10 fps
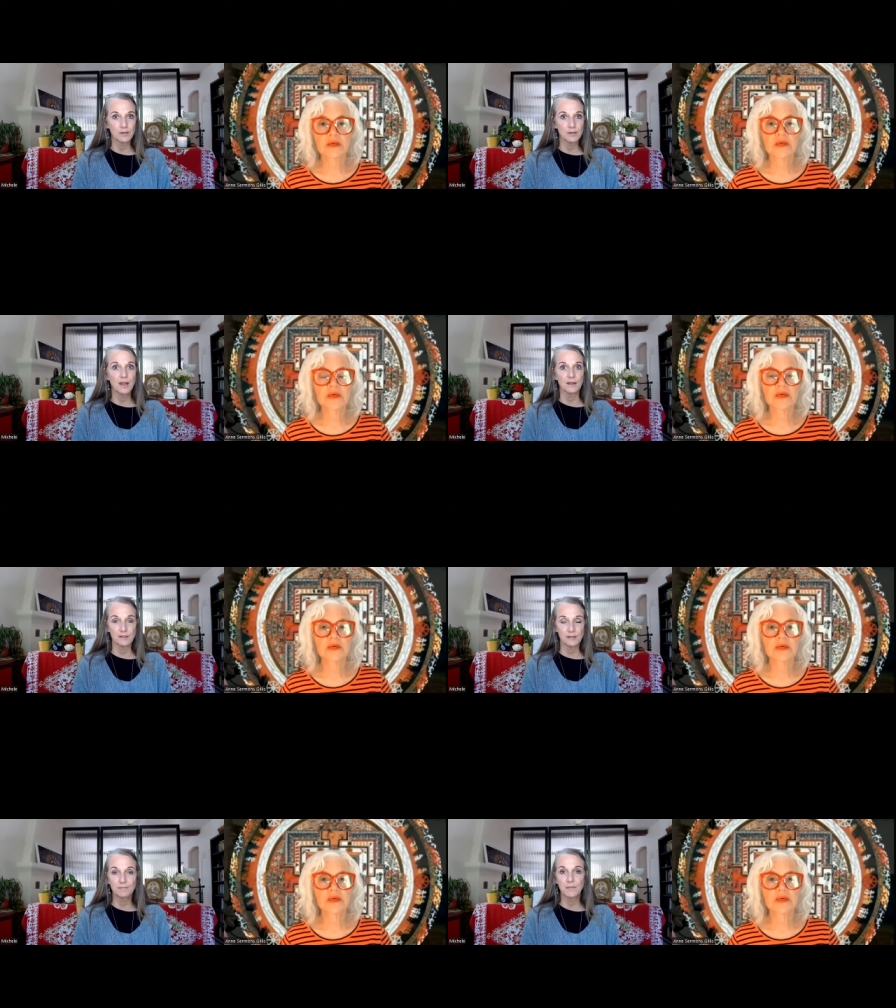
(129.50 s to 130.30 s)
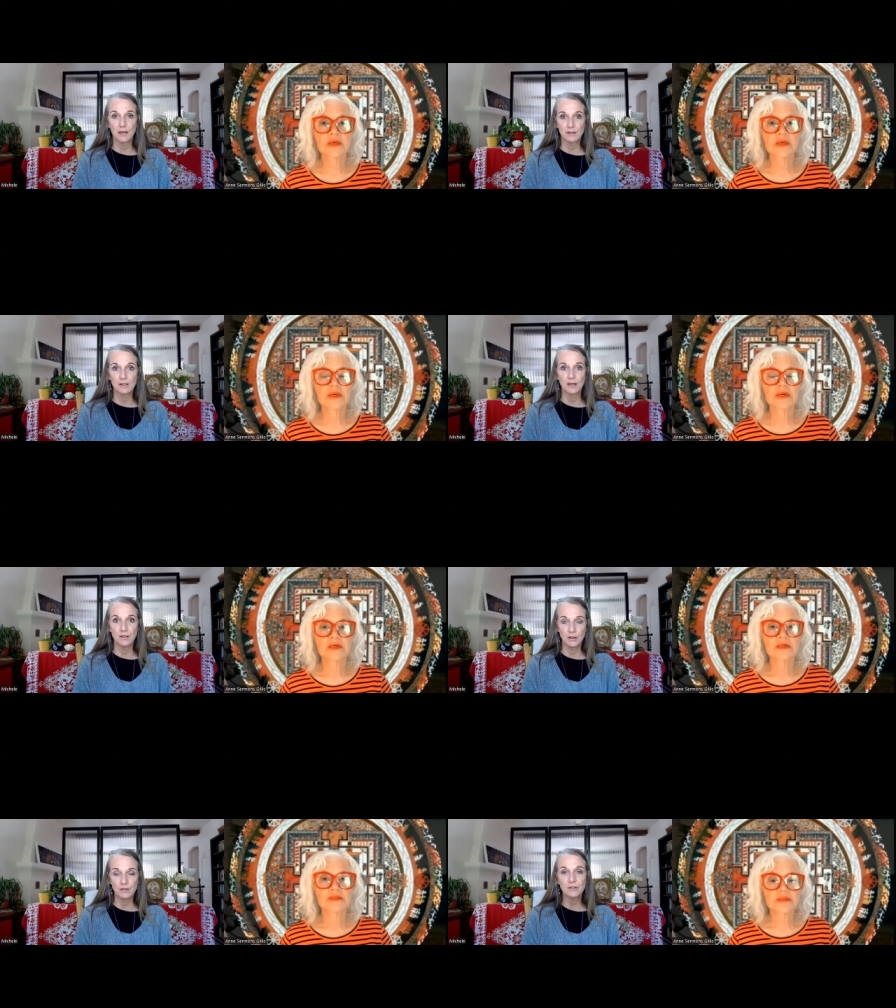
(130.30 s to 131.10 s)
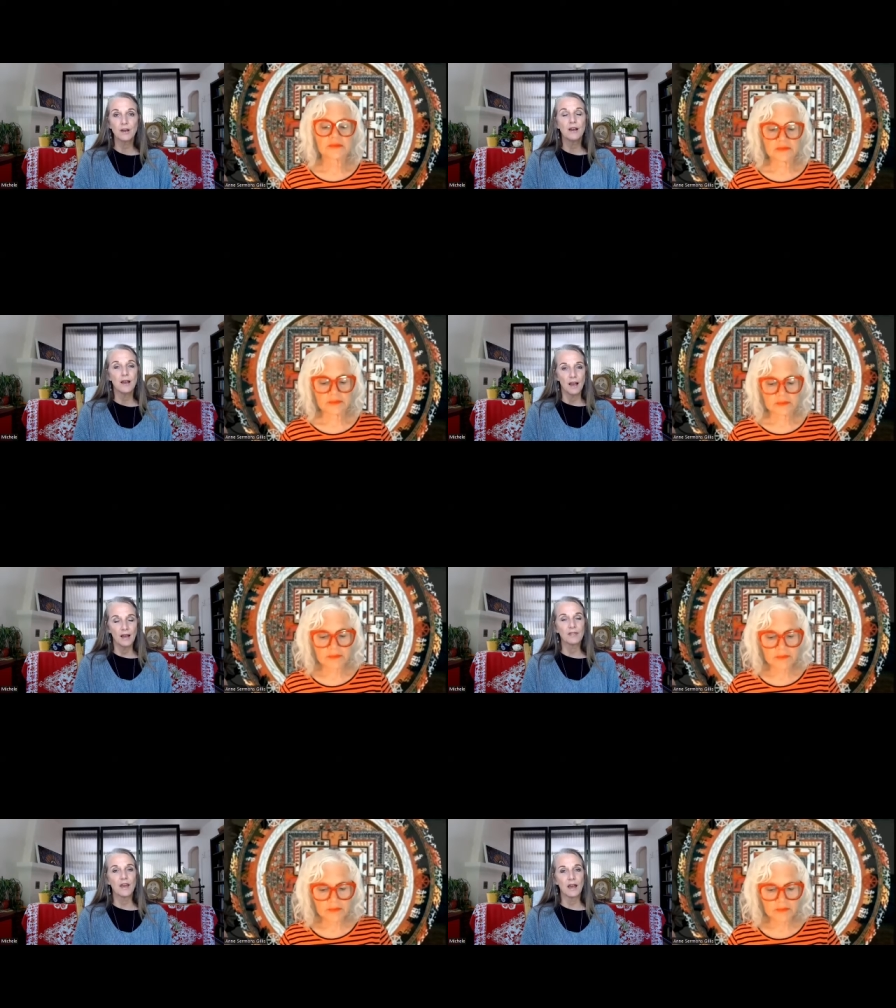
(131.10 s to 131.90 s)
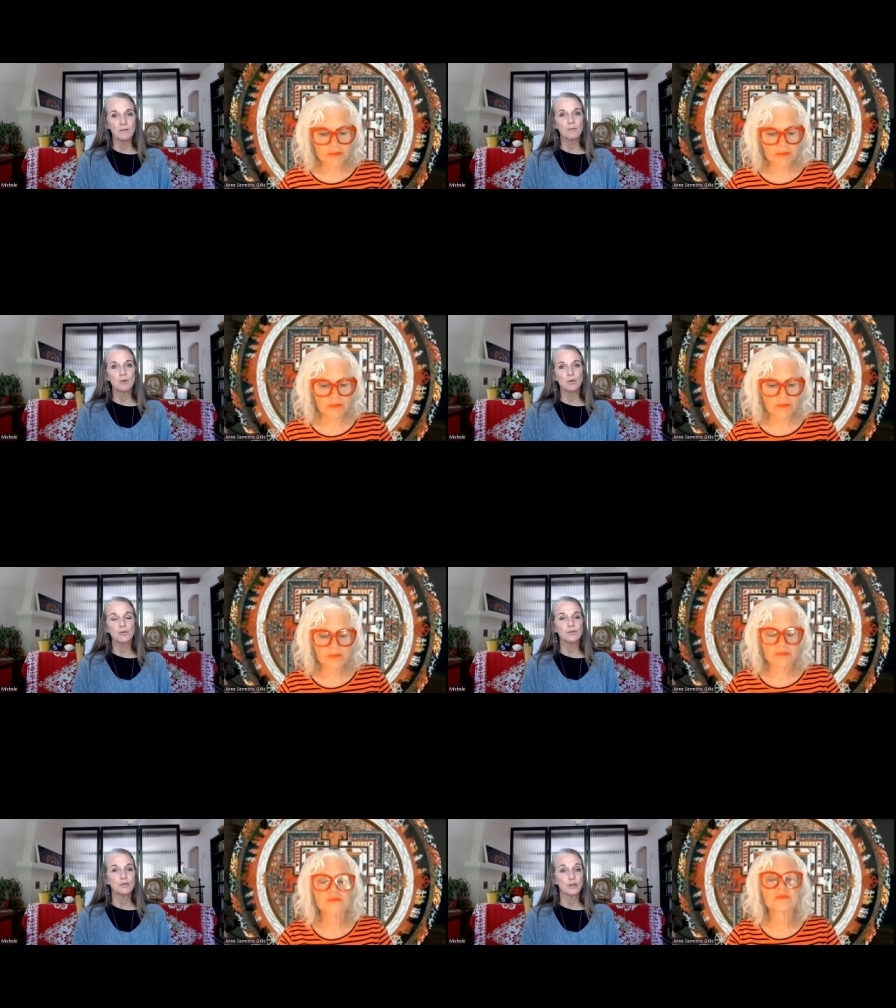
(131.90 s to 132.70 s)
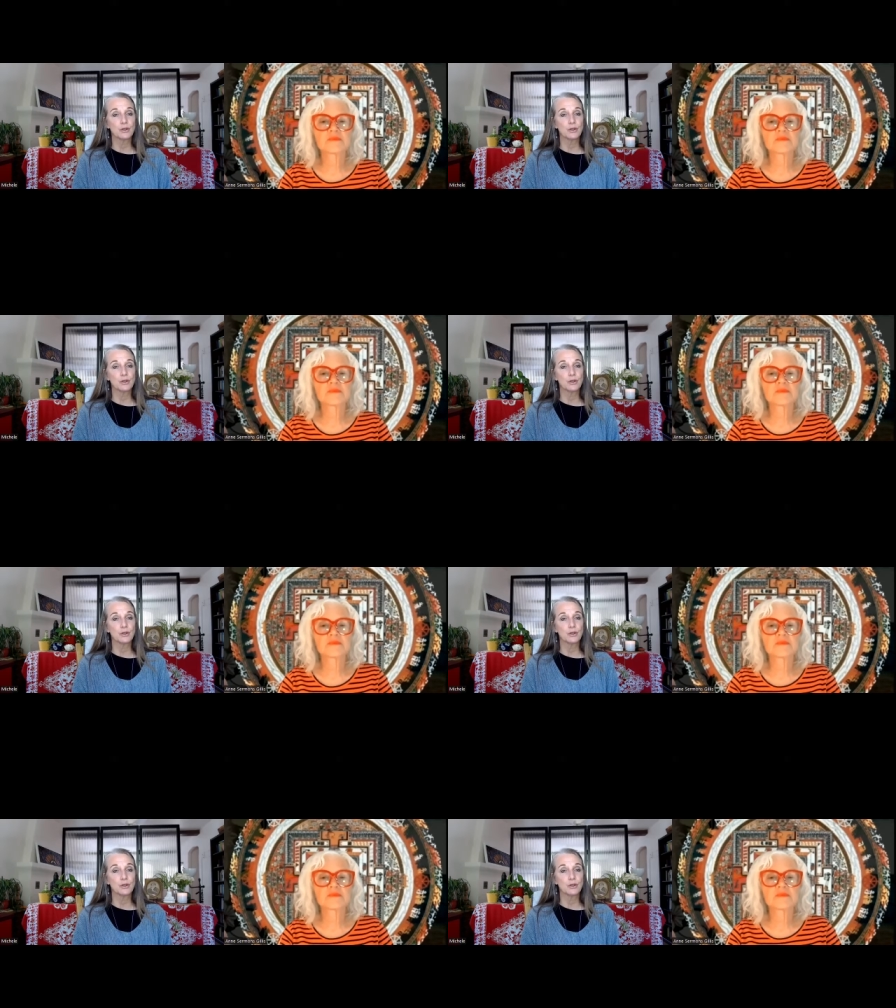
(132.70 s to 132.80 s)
Yes, 10 years. And then moved to